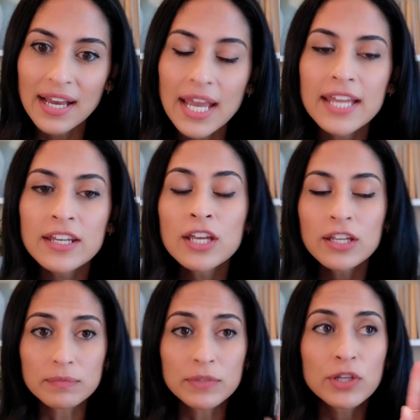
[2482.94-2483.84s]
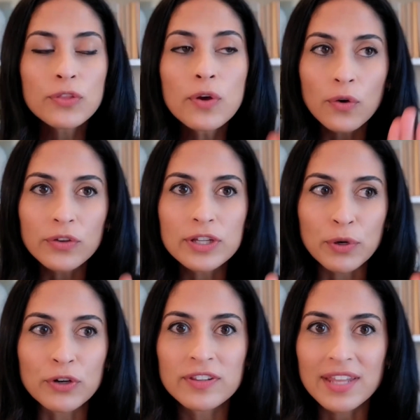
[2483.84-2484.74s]
Yeah, and you're the
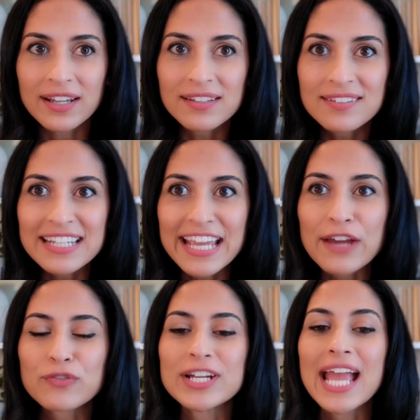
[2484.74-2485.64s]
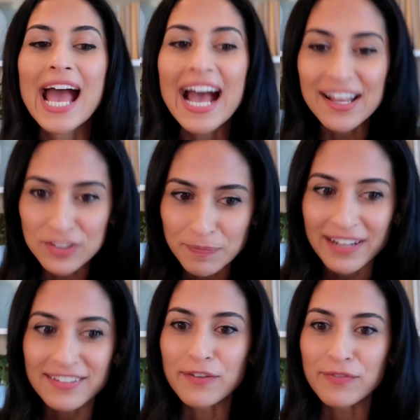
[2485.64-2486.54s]
only person that can see every
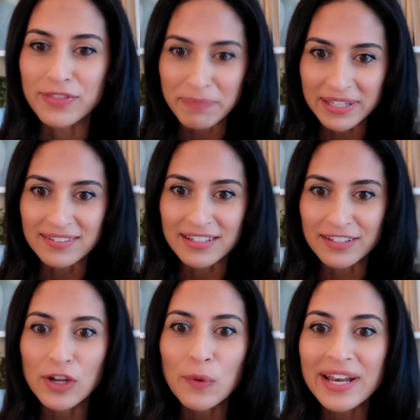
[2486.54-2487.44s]
aspect of the business.